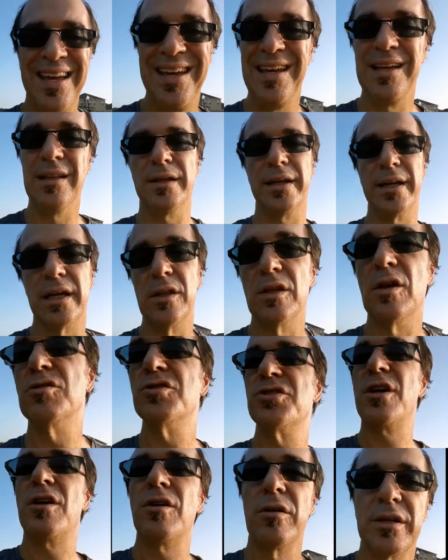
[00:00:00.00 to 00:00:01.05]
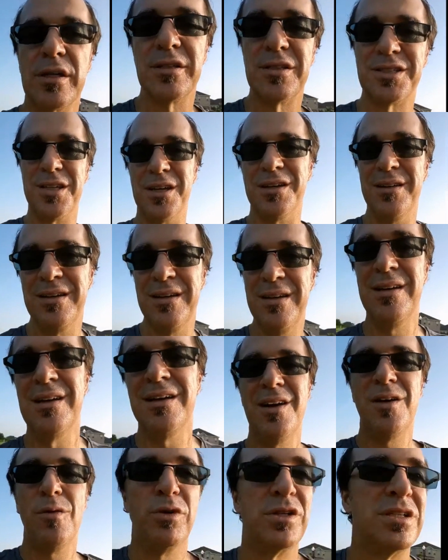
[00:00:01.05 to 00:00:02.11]
healing in those areas,
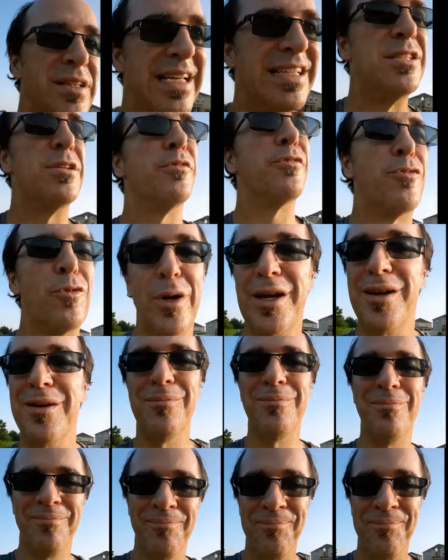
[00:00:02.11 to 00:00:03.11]
which leads to freedom